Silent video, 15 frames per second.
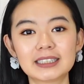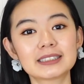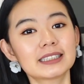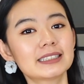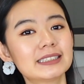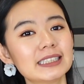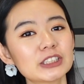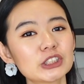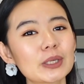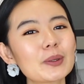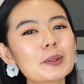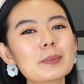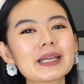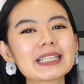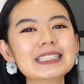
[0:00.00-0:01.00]
The dish that
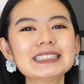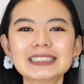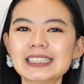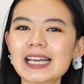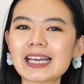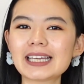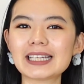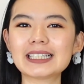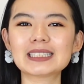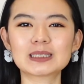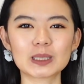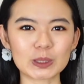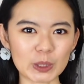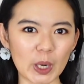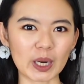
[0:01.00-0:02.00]
we're making today is
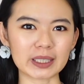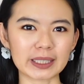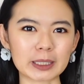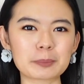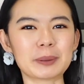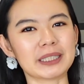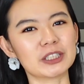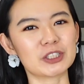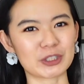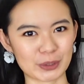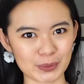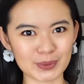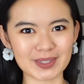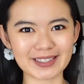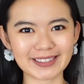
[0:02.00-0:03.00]
the garlic pea
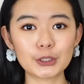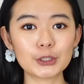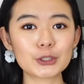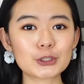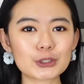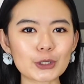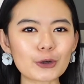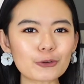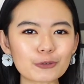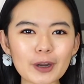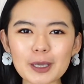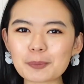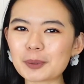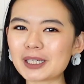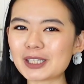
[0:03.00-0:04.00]
shoots.
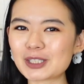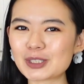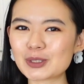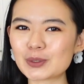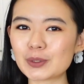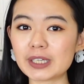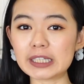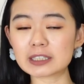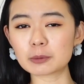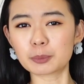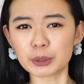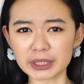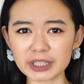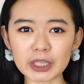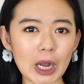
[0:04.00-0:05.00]
Stir-fried pea shoot is a
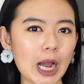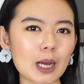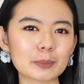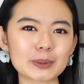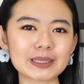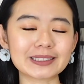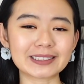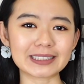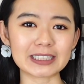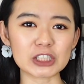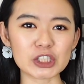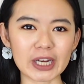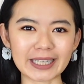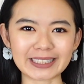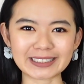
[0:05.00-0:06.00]
pretty commonly seen
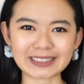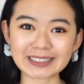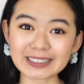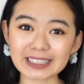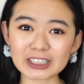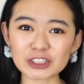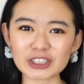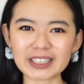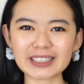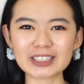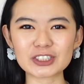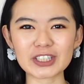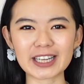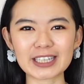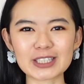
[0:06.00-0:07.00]
Chinese dish in the
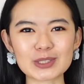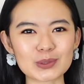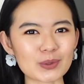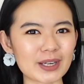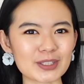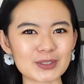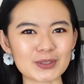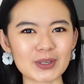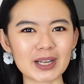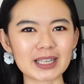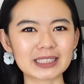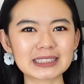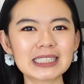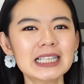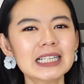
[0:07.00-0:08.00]
Chinese
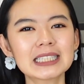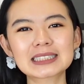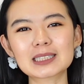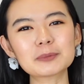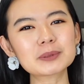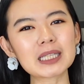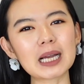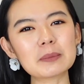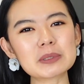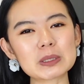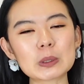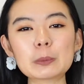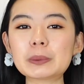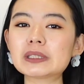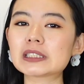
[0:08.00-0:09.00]
restaurant. Sometimes it
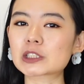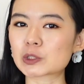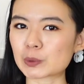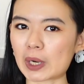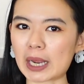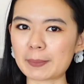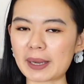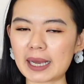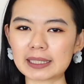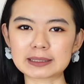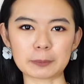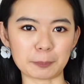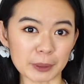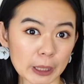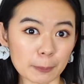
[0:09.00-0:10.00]
will be described as
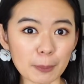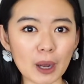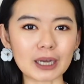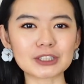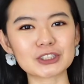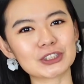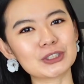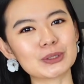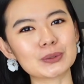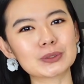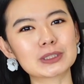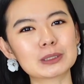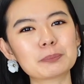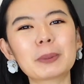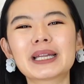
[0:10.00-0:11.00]
the pea pot
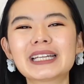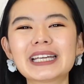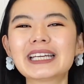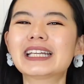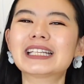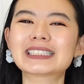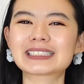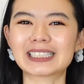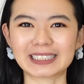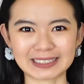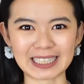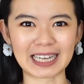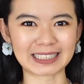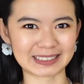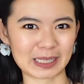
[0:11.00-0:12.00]
shoots, but it is the
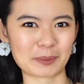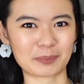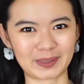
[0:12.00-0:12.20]
exact same